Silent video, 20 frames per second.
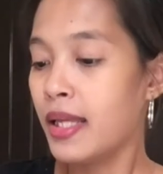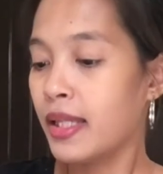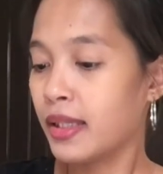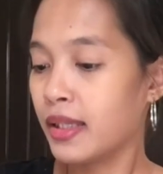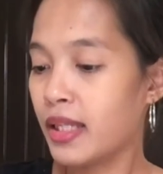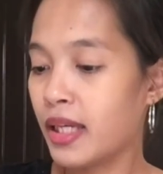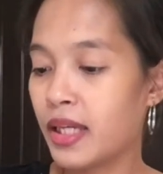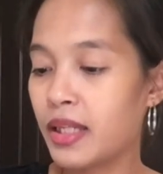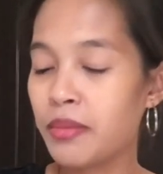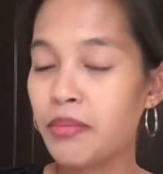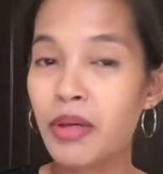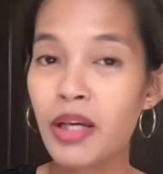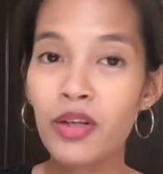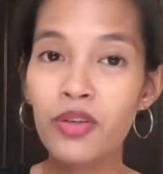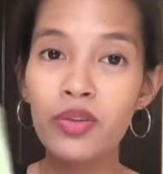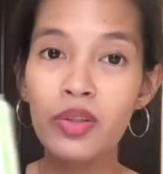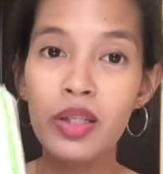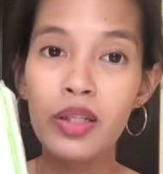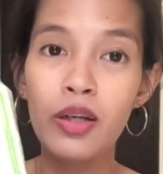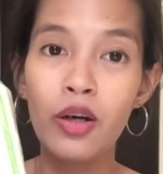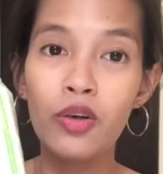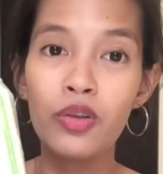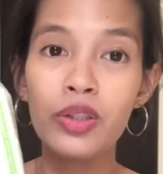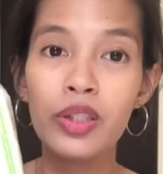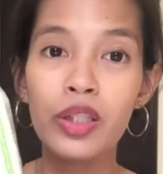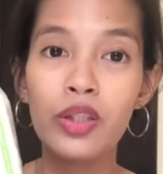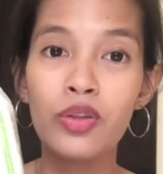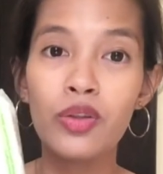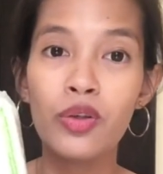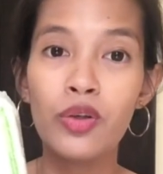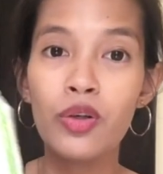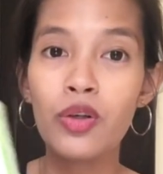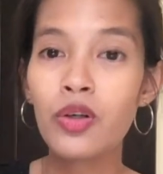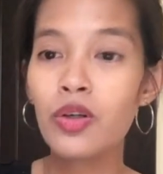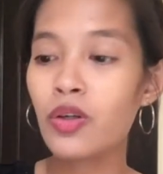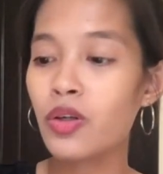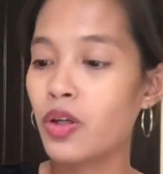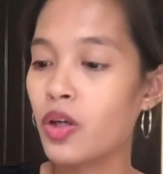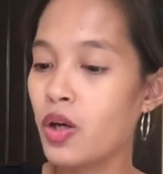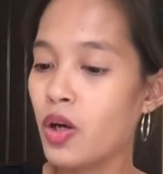Then, meron din ako nito,
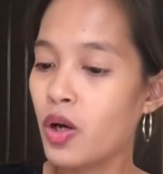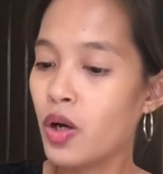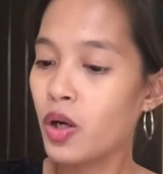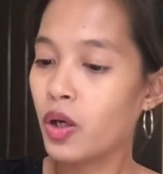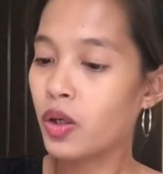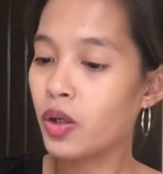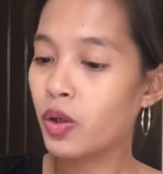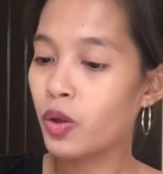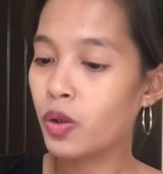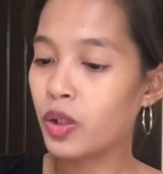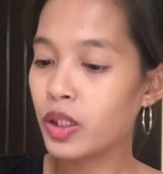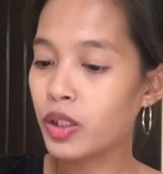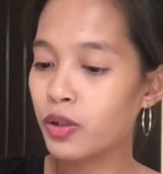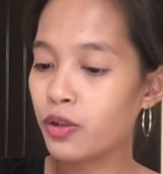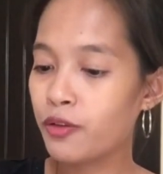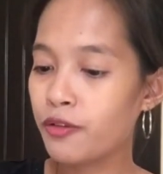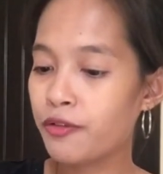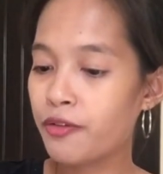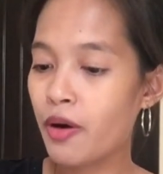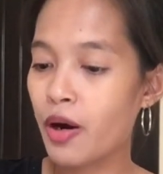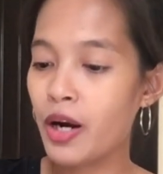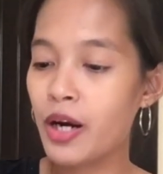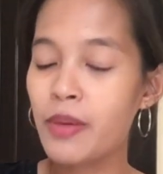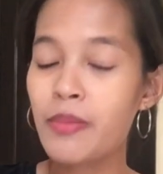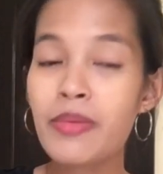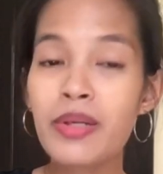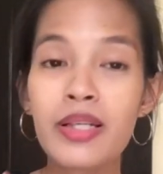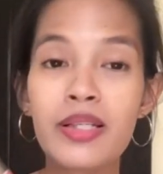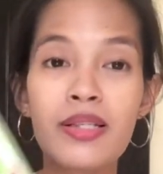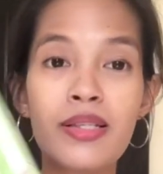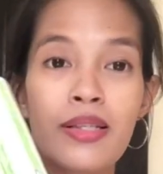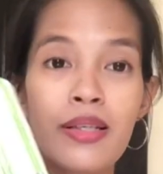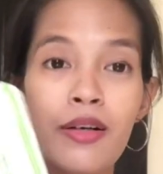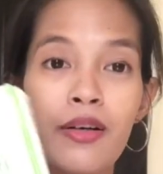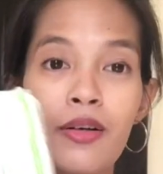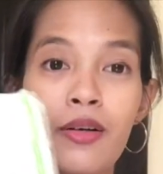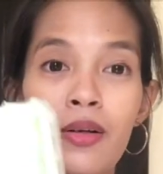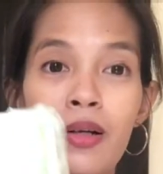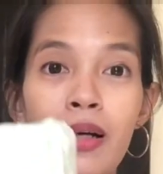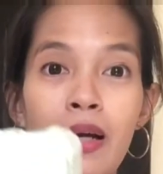Corindo Farm. It's
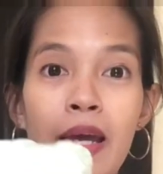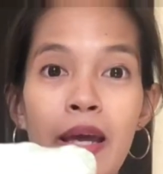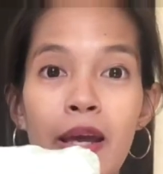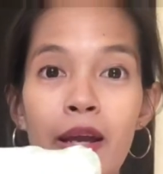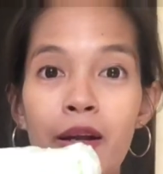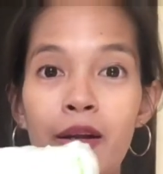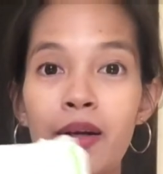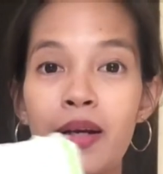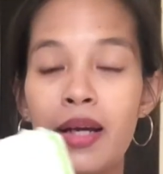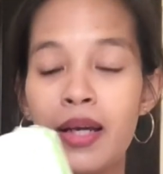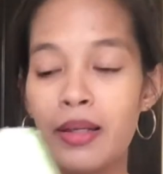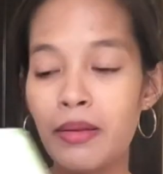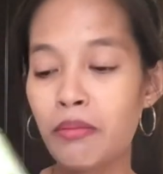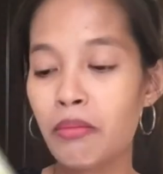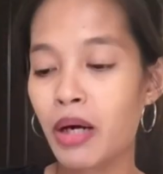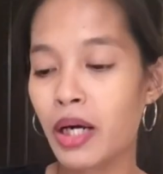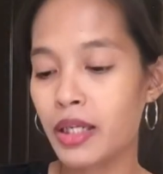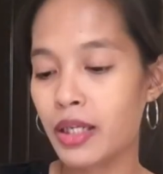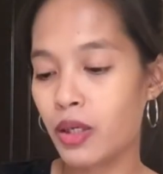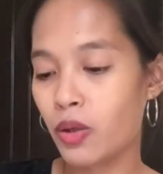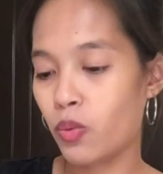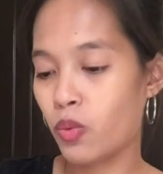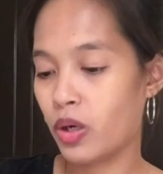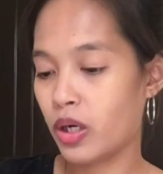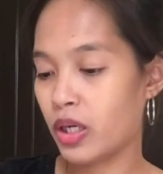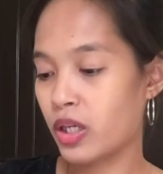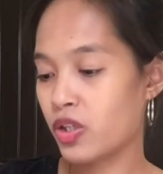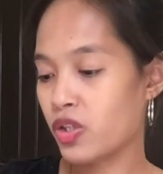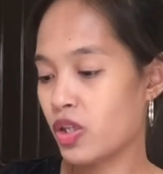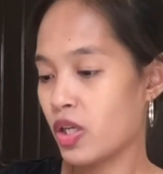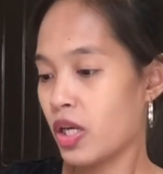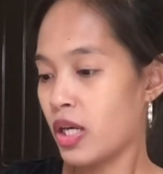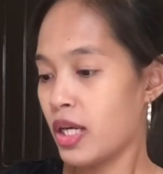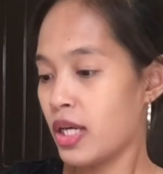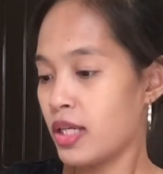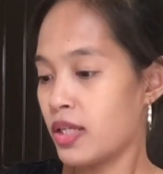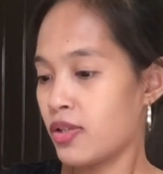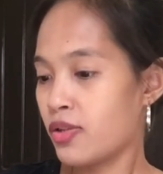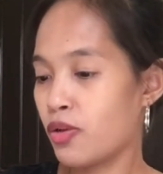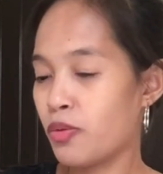a hair and body wash.
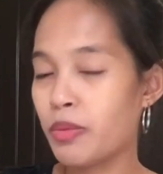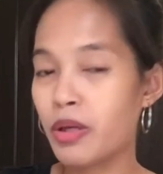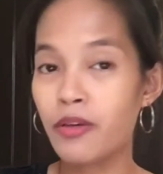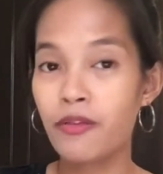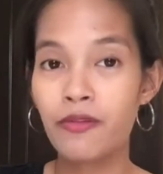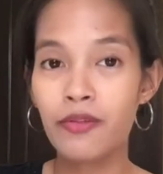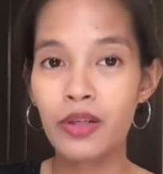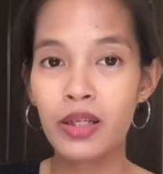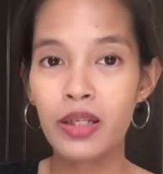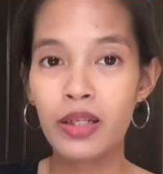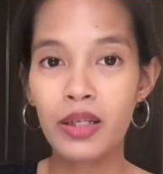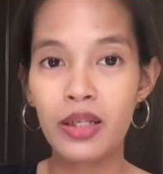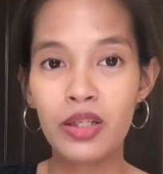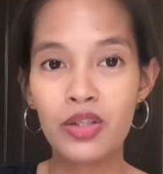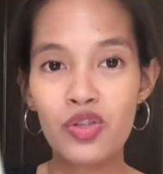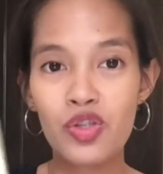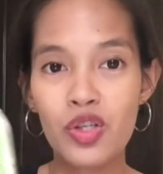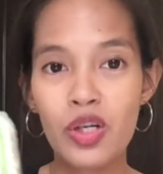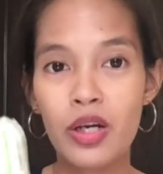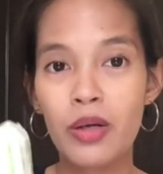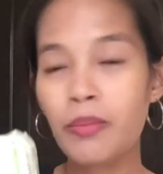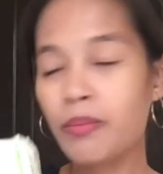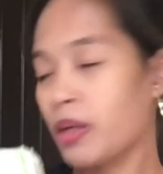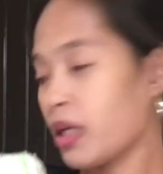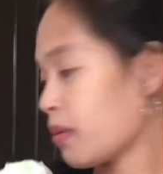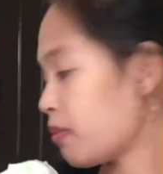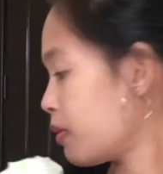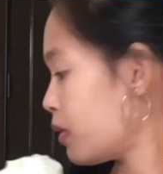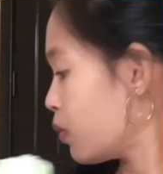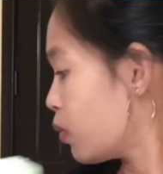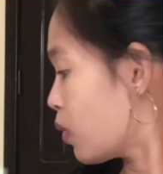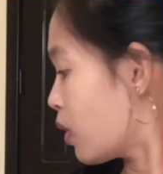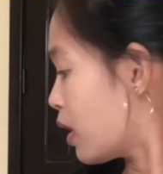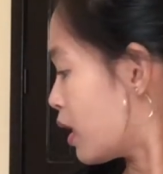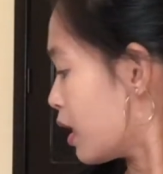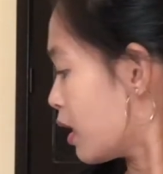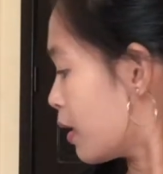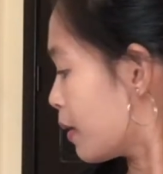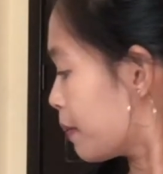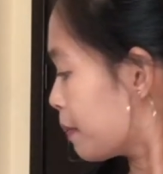So, may free na rin siyang baby
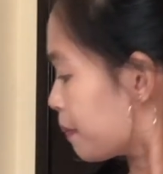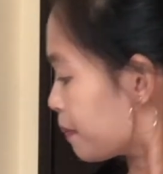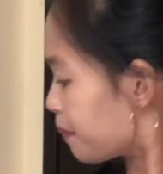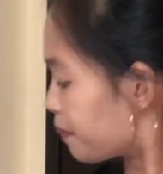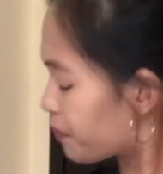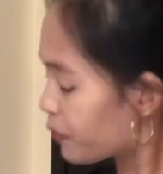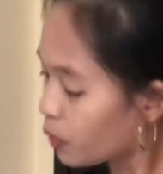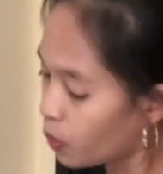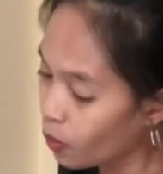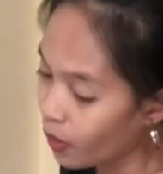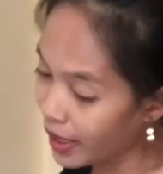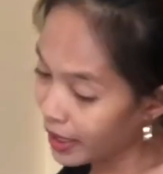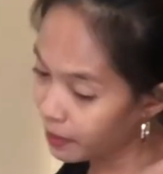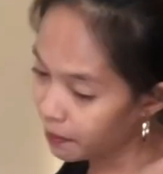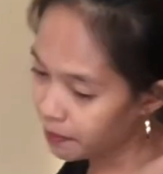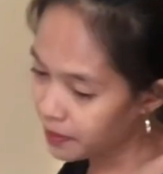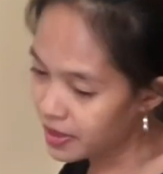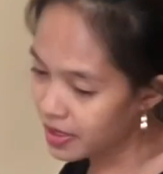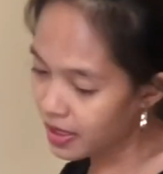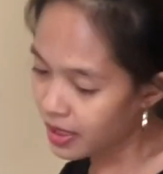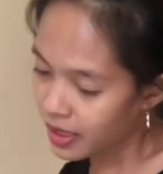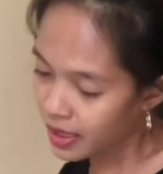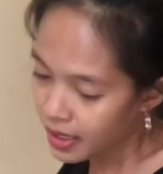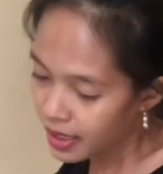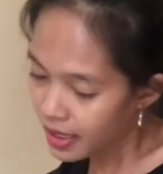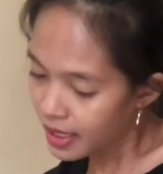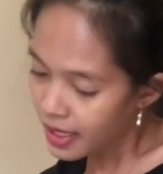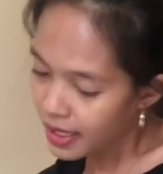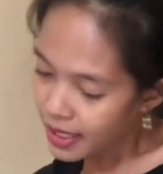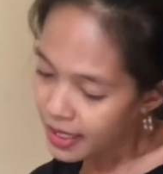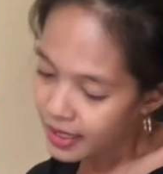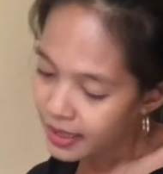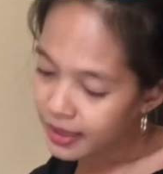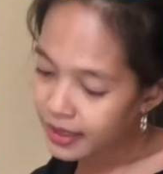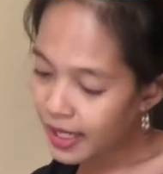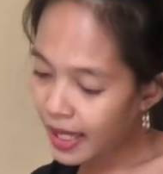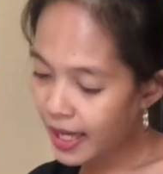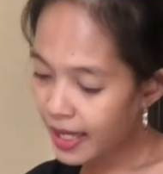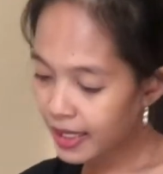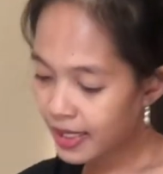wipes.
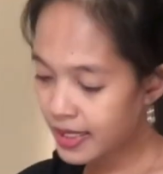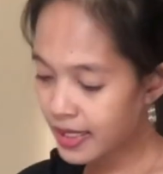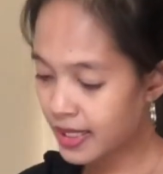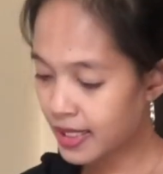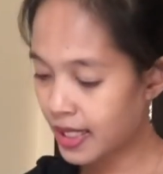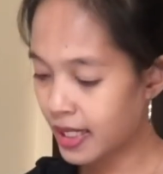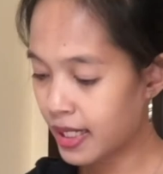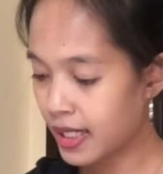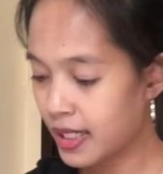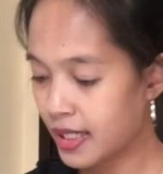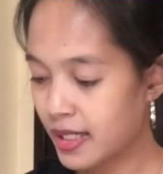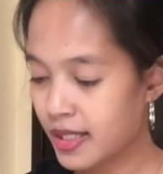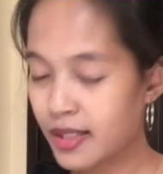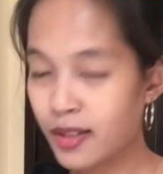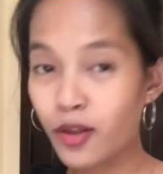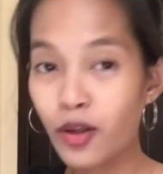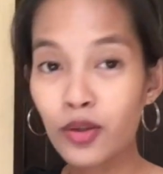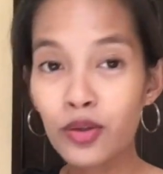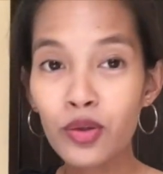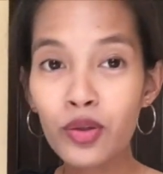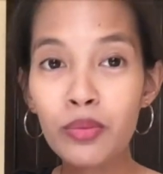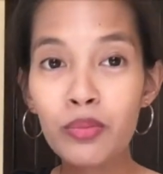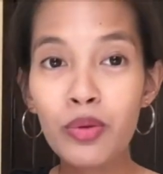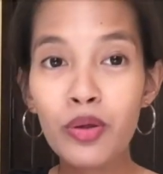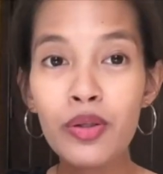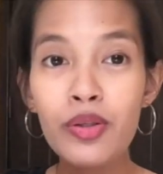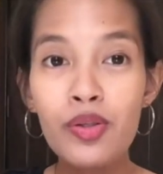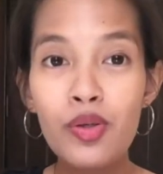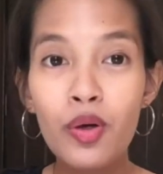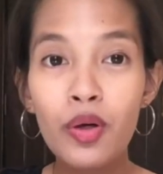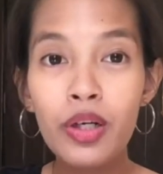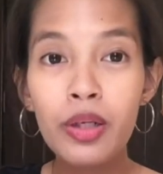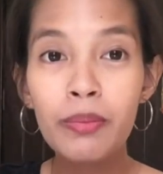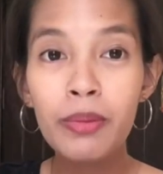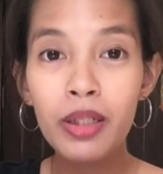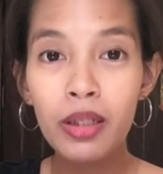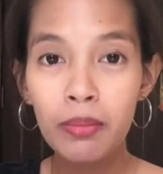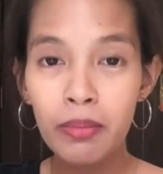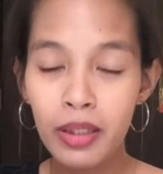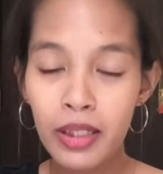Next is cotton balls. Sorry,
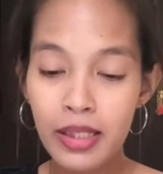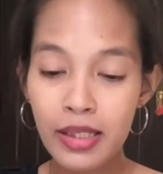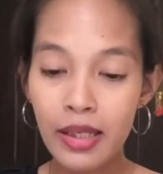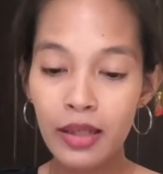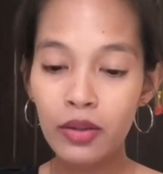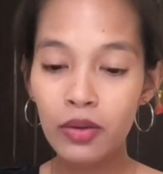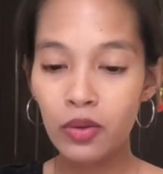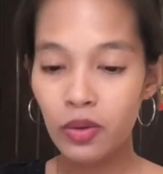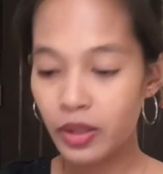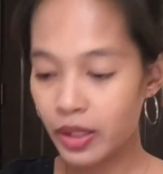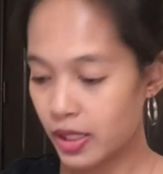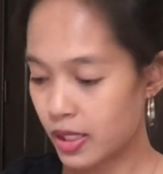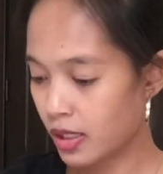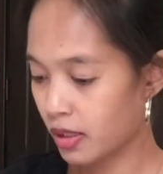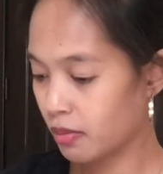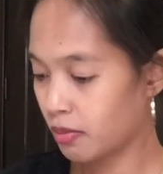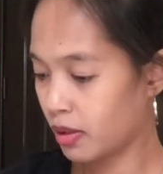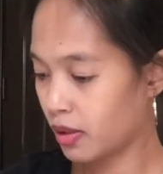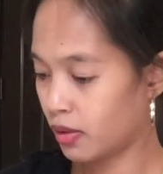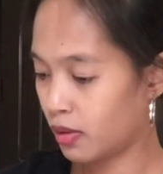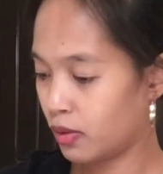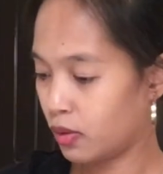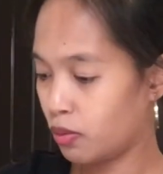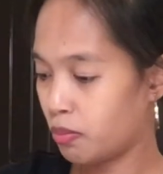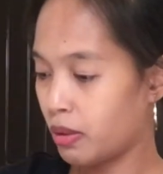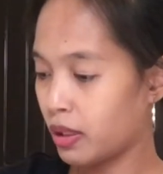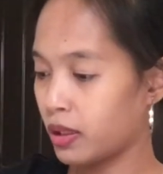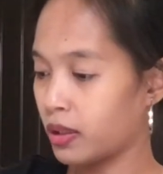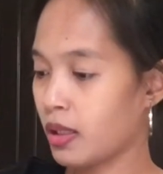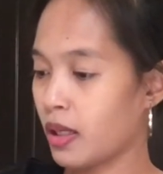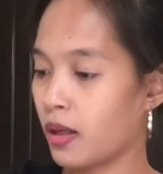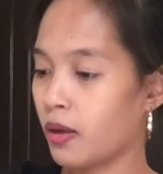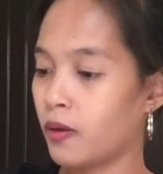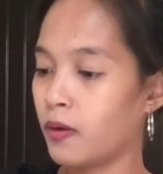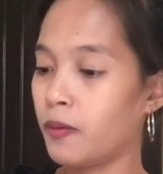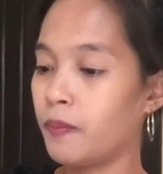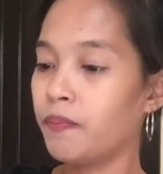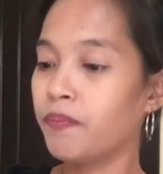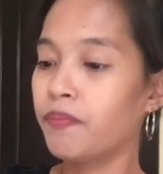binibilisan ko guys at nalulubat na ako.